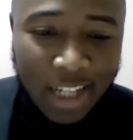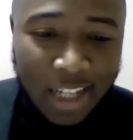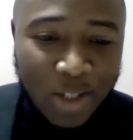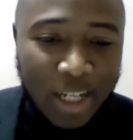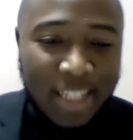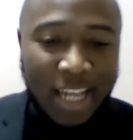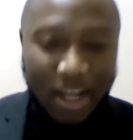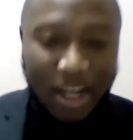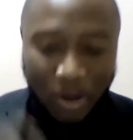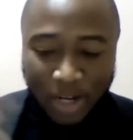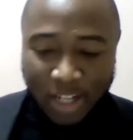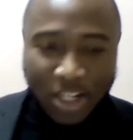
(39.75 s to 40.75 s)
So let's, I, I
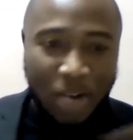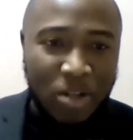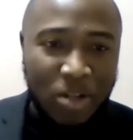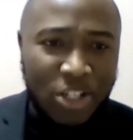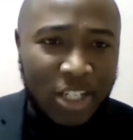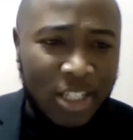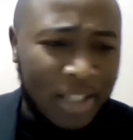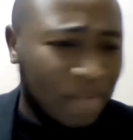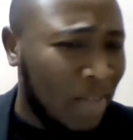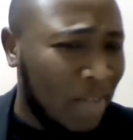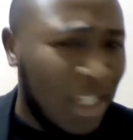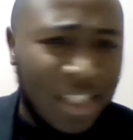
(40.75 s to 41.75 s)
want to encourage us
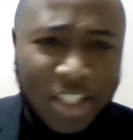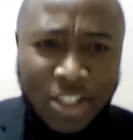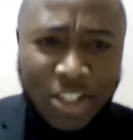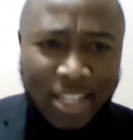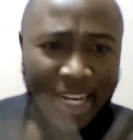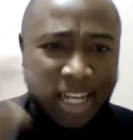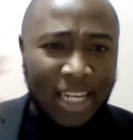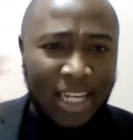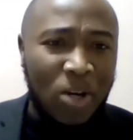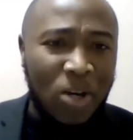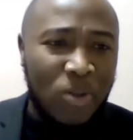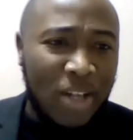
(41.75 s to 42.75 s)
to send a
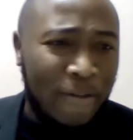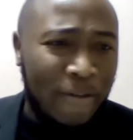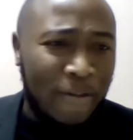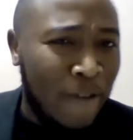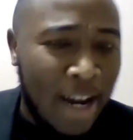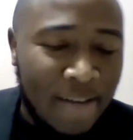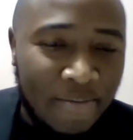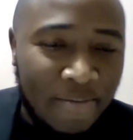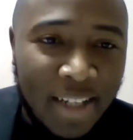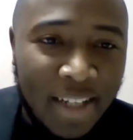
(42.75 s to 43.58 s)
link out to a friend,